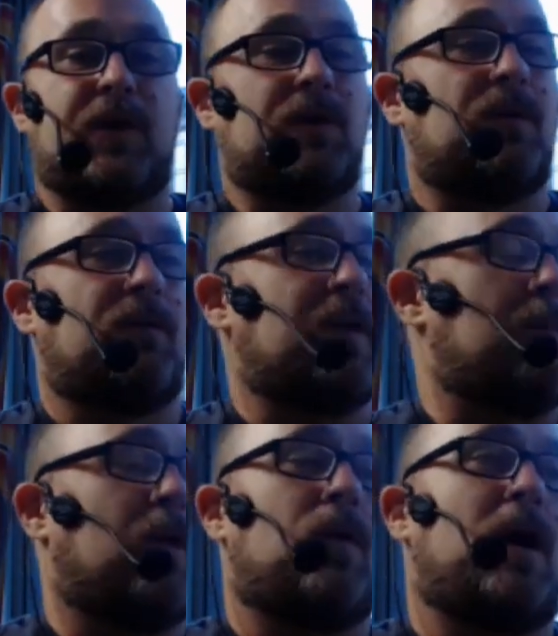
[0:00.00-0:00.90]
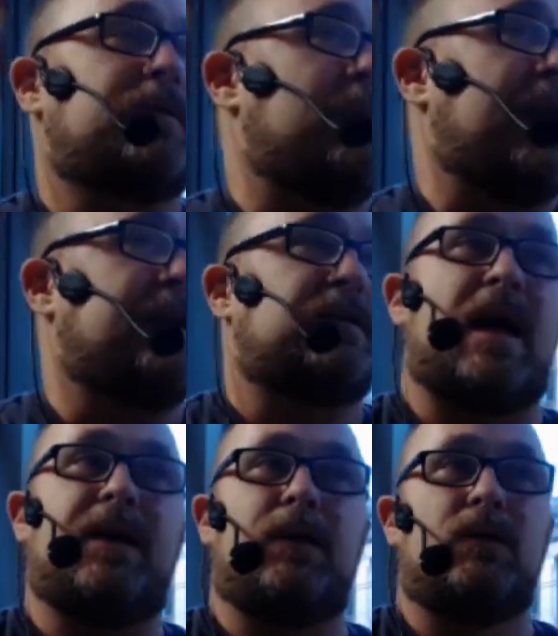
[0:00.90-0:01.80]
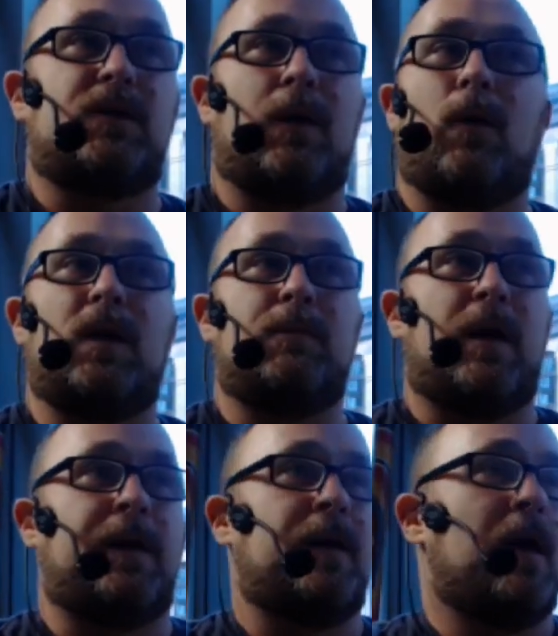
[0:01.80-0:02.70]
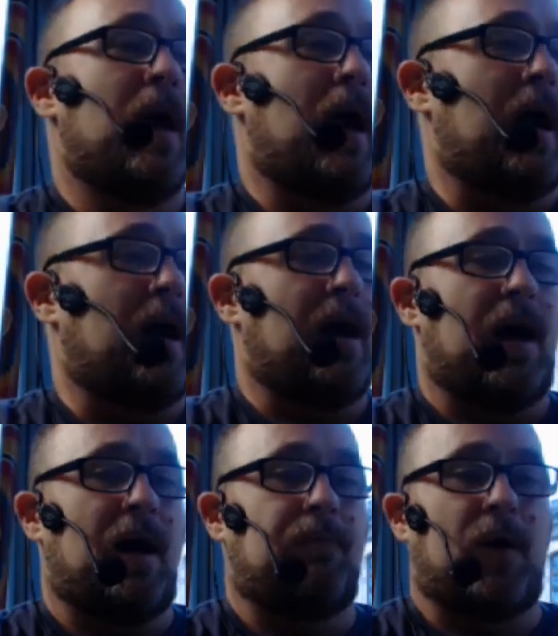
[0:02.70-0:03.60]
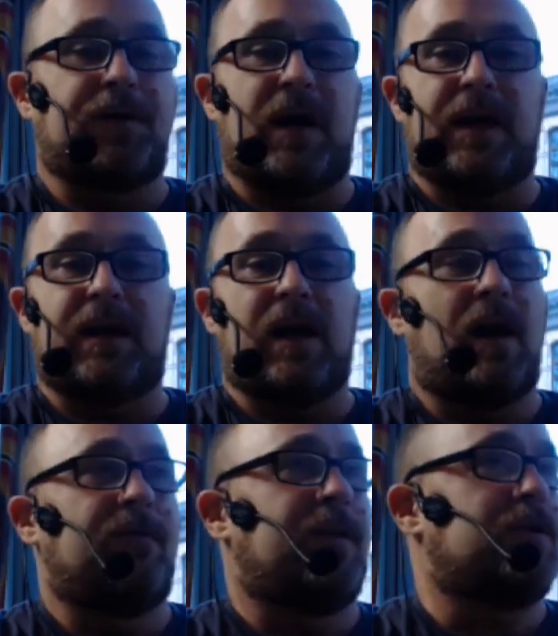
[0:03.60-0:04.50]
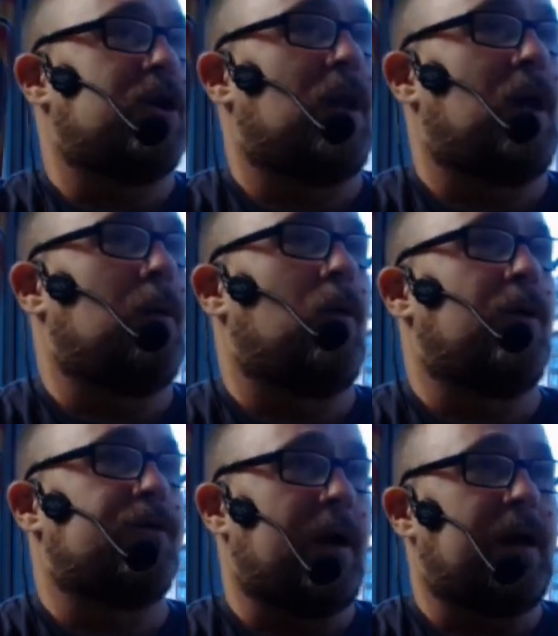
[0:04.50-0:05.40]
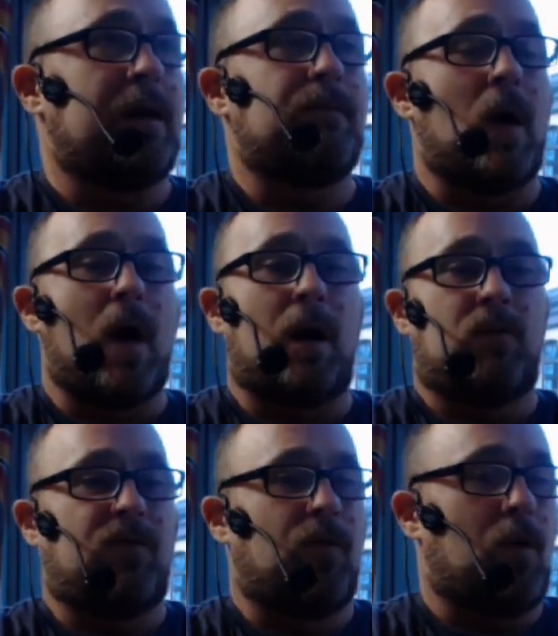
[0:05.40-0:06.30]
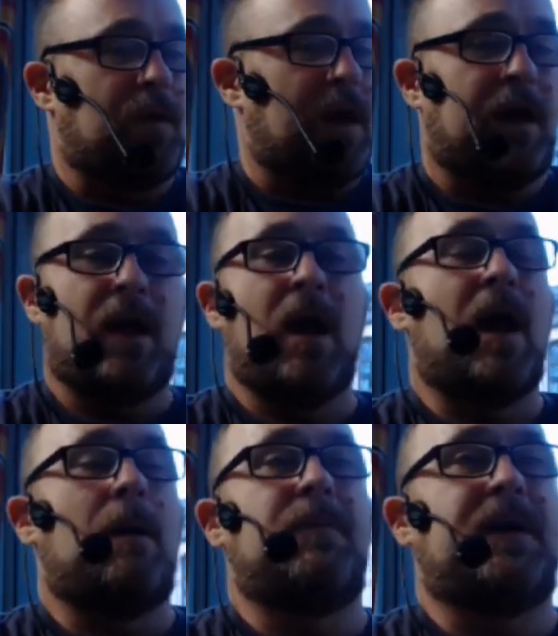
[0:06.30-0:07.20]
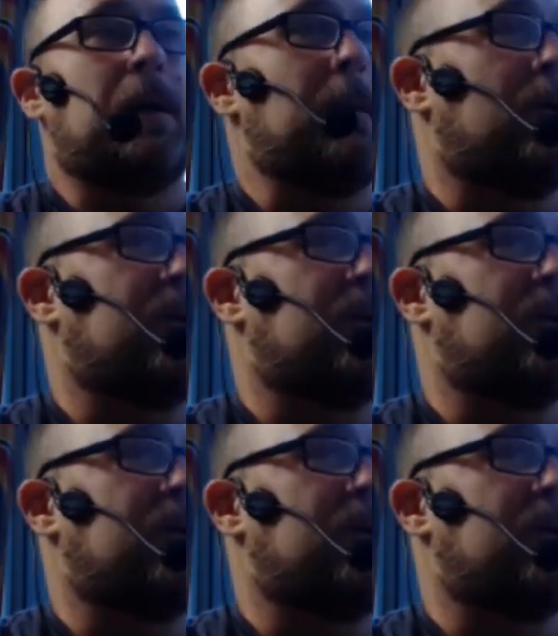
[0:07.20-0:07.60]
you'll come across many sadhus and holy men uh, um, partaking of the chillum or drinking bhang before they uh, begin their